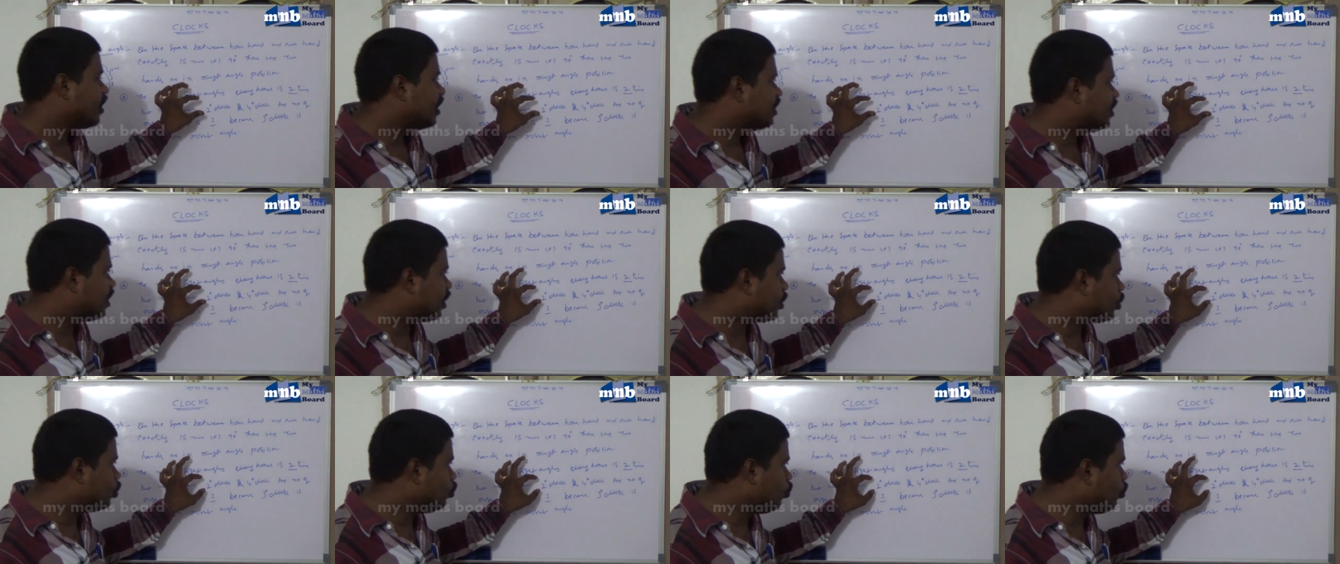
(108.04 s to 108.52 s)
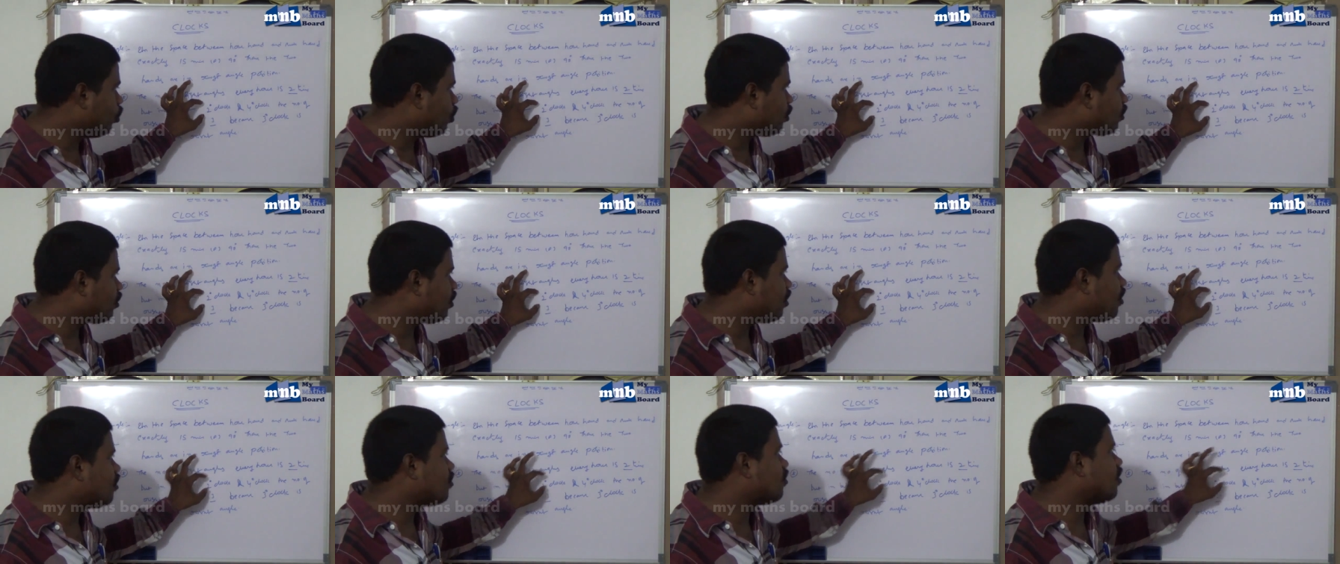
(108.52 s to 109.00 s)
the 2
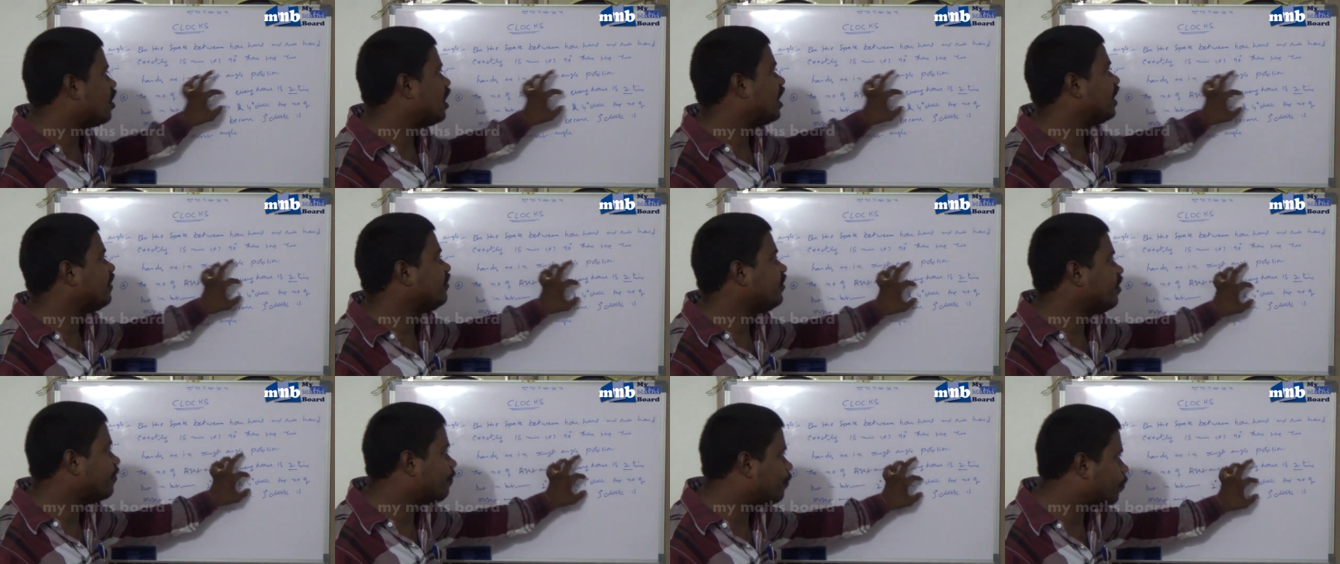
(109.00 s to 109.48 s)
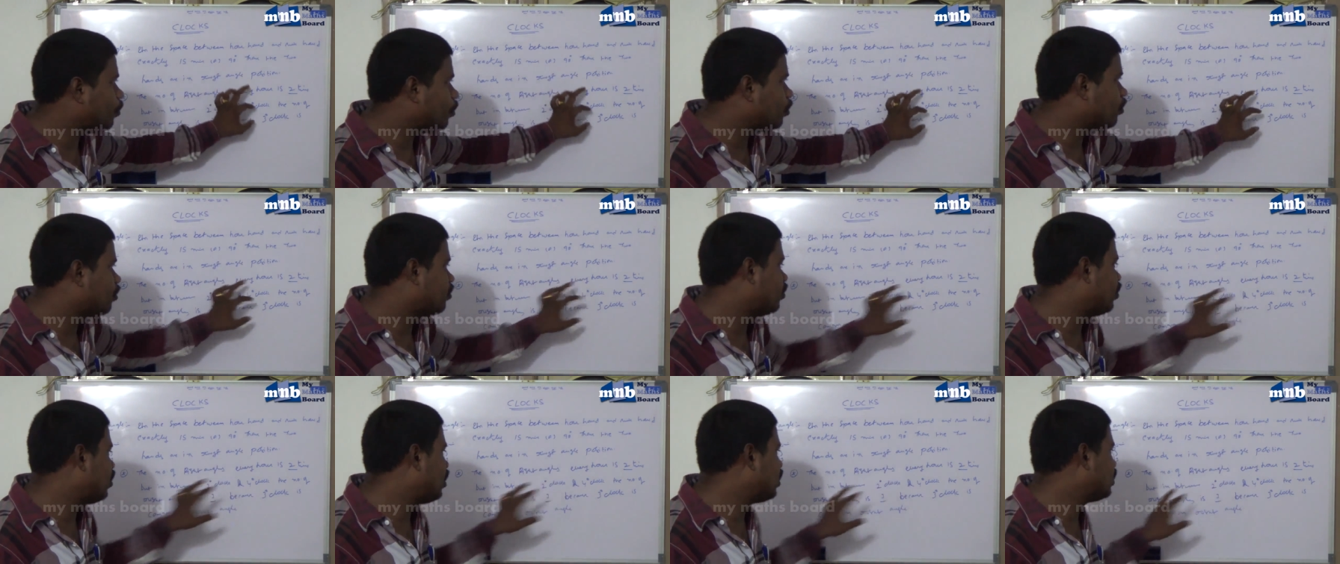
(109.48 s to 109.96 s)
o'clock and the 4
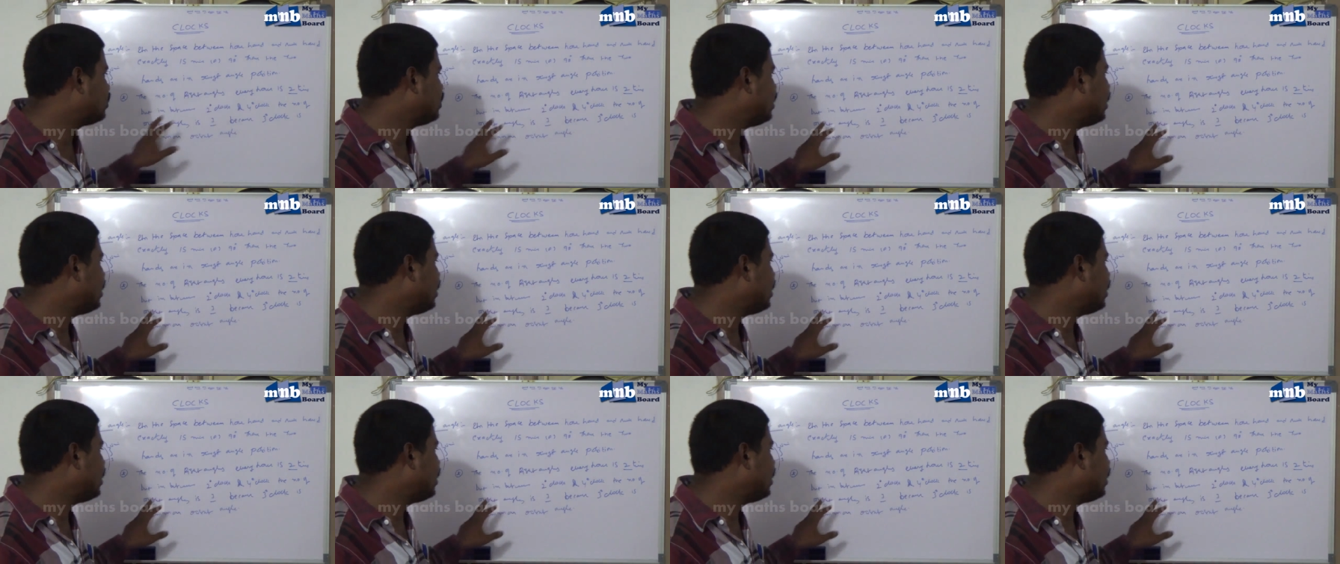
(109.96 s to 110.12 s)
o'clock,